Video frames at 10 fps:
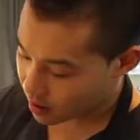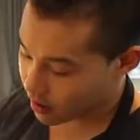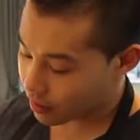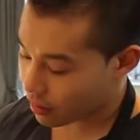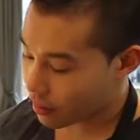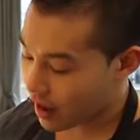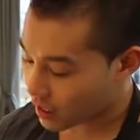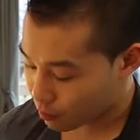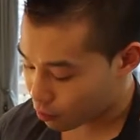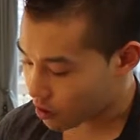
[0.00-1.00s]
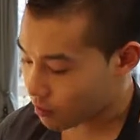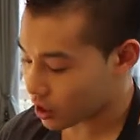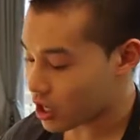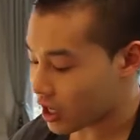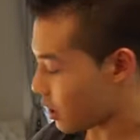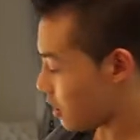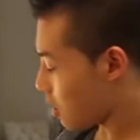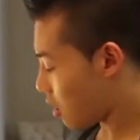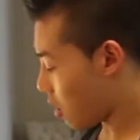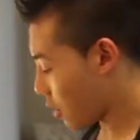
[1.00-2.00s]
And that's pretty much it.
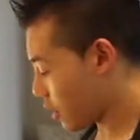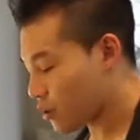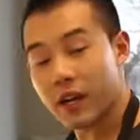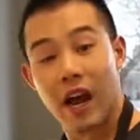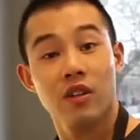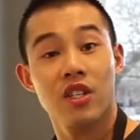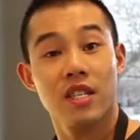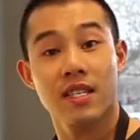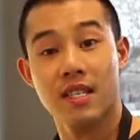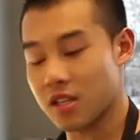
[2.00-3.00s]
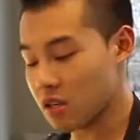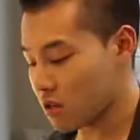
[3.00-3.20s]
All we're gonna do now is just season.